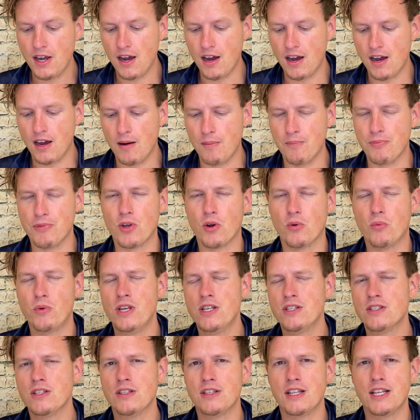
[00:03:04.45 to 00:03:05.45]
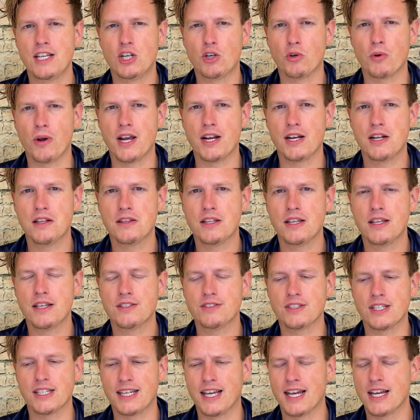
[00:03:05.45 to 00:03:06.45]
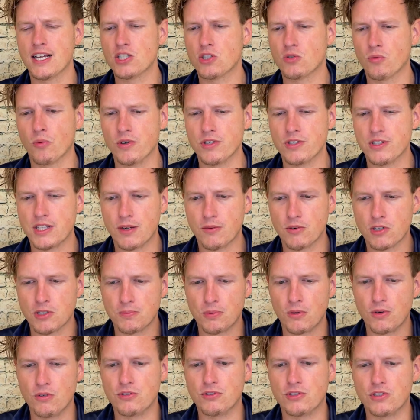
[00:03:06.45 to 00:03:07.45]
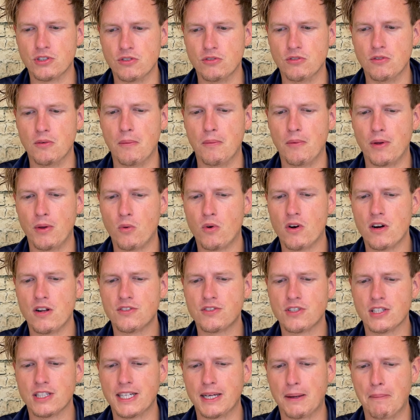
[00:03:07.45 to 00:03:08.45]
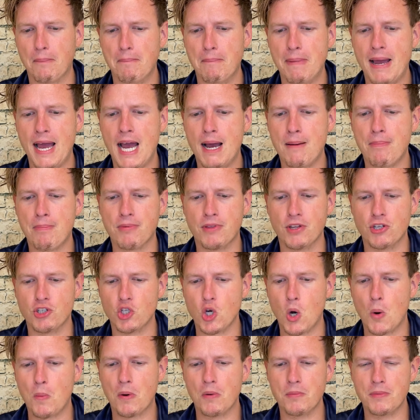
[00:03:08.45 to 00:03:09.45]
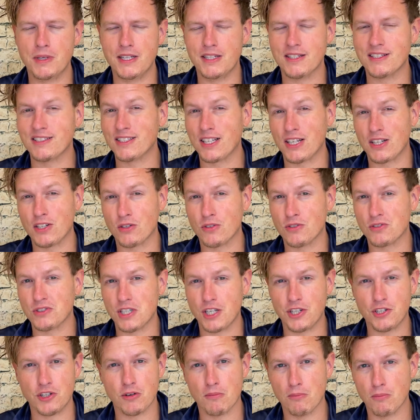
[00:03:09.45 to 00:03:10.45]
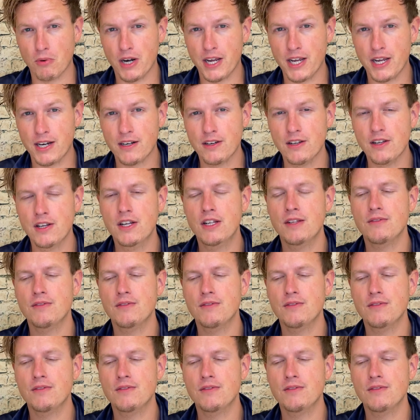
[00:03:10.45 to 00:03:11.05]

The reason they created this, I guess, was they wanted to like map the dopamine signals in your brain.